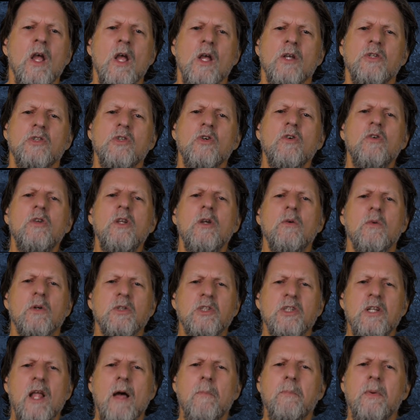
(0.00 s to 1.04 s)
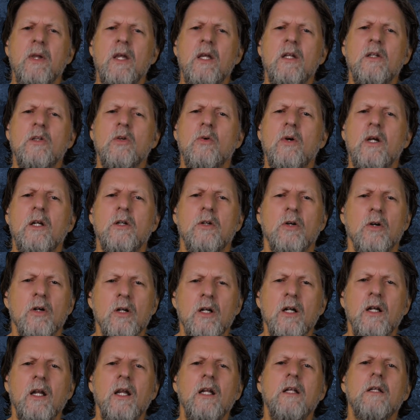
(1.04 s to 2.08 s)
Soon you will step into
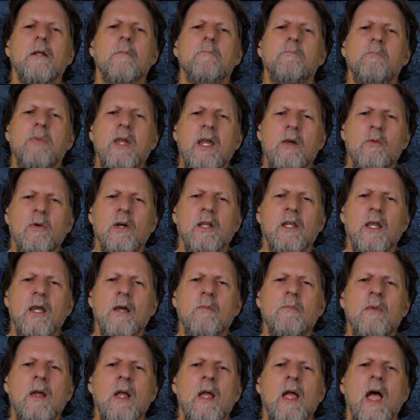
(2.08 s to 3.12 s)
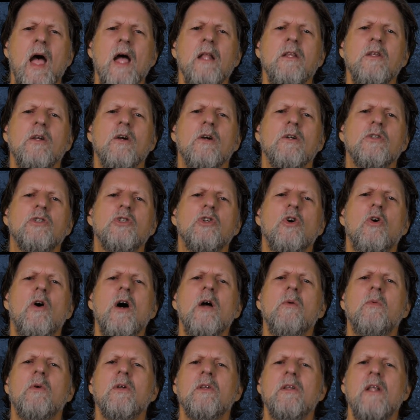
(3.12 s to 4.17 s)
eternity to be with him, and your
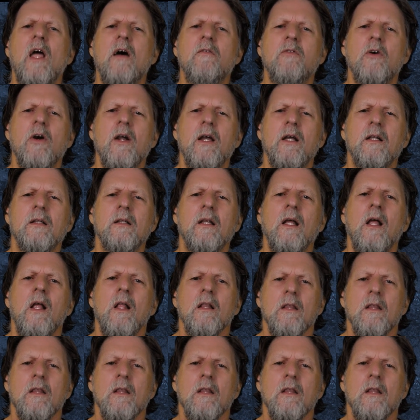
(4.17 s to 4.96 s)
joy will never end.